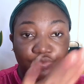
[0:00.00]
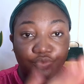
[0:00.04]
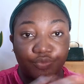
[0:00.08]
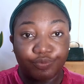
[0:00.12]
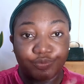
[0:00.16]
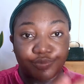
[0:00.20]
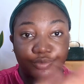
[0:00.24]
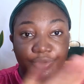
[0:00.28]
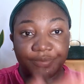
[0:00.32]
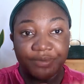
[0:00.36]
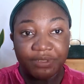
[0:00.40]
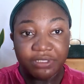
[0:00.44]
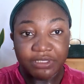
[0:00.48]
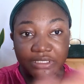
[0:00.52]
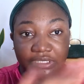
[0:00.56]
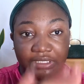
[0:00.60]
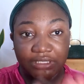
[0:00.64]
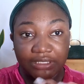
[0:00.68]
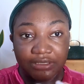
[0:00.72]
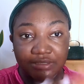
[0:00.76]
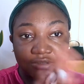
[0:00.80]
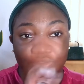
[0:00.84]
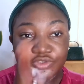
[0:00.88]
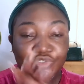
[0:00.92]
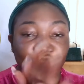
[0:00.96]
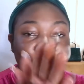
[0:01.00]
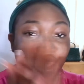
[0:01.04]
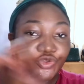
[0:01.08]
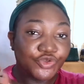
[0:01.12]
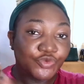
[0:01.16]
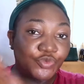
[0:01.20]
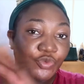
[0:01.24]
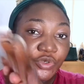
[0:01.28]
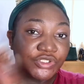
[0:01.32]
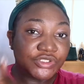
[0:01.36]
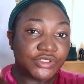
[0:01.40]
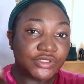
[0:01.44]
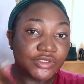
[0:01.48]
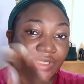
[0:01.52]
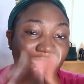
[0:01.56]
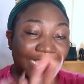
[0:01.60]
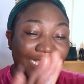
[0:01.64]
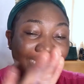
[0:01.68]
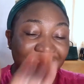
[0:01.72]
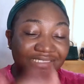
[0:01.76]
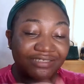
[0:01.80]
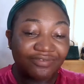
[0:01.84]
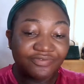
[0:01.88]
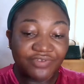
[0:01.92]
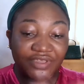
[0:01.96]
rub it in. So you want to
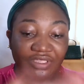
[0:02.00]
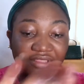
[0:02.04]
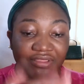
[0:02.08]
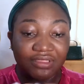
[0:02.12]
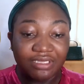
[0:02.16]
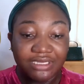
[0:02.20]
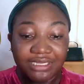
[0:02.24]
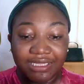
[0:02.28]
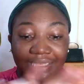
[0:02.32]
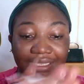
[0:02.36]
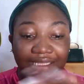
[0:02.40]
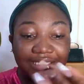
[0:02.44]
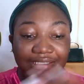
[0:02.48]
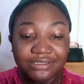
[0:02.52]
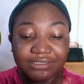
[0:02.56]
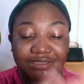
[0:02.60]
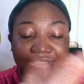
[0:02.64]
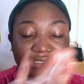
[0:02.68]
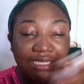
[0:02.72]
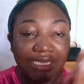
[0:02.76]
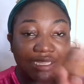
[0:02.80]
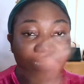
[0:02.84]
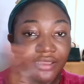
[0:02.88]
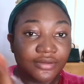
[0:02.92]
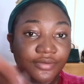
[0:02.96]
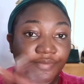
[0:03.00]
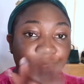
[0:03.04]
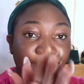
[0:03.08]
activate the cleanser.